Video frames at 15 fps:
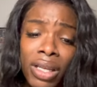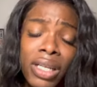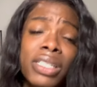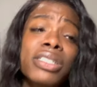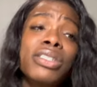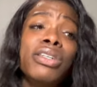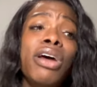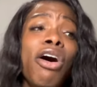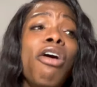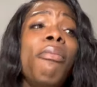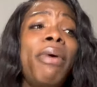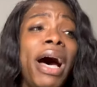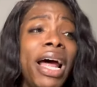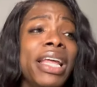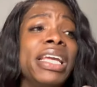Because
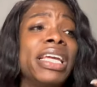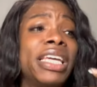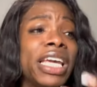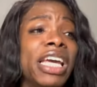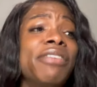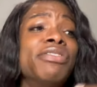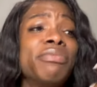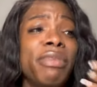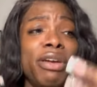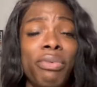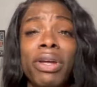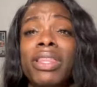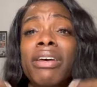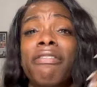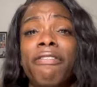nobody gives me
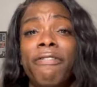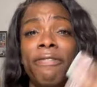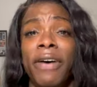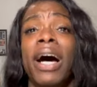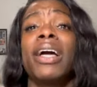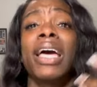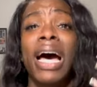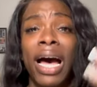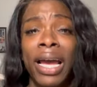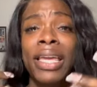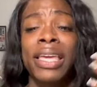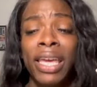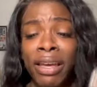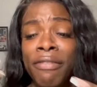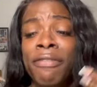what the fuck I
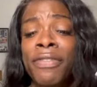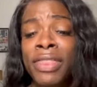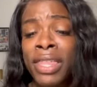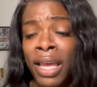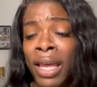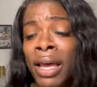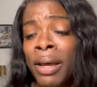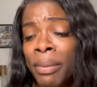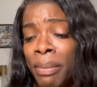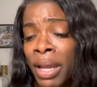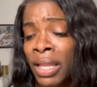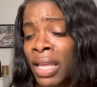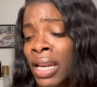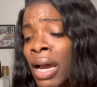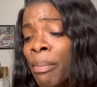give them.
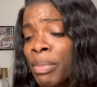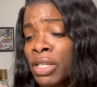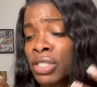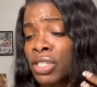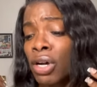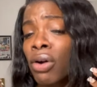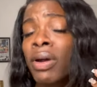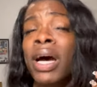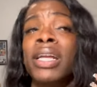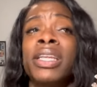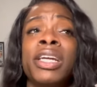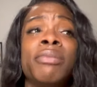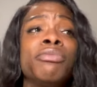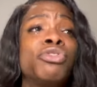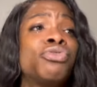And then I'd be so
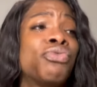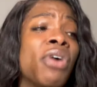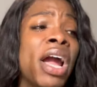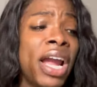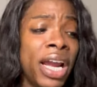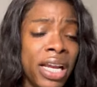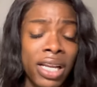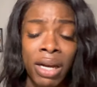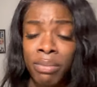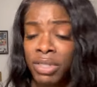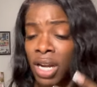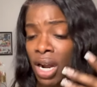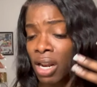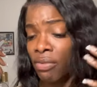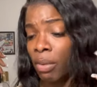goddamn drained. I'm
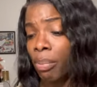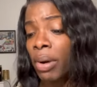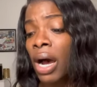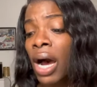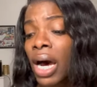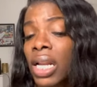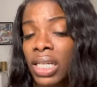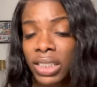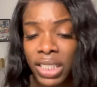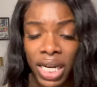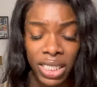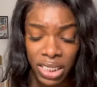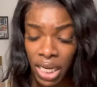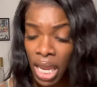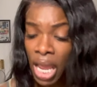tired of
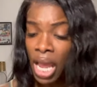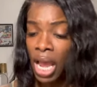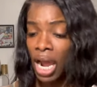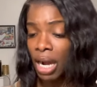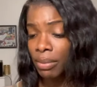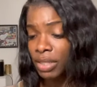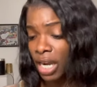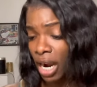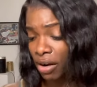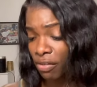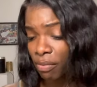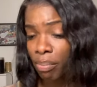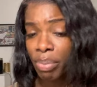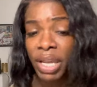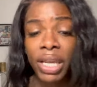apologizing. I'm tired
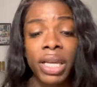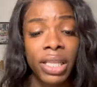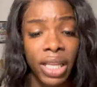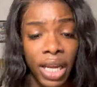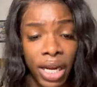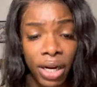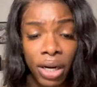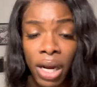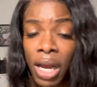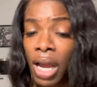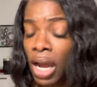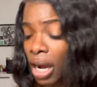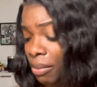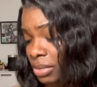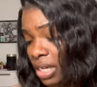of being there.
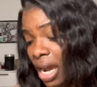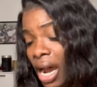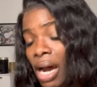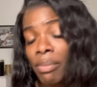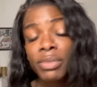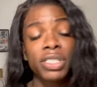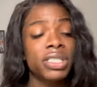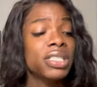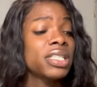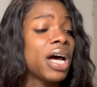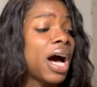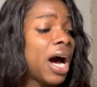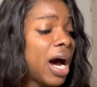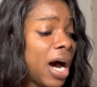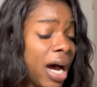I'm, I'm just
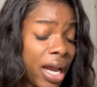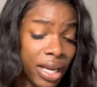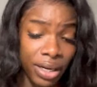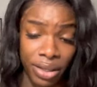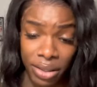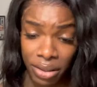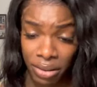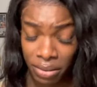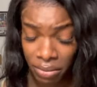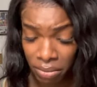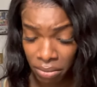tired.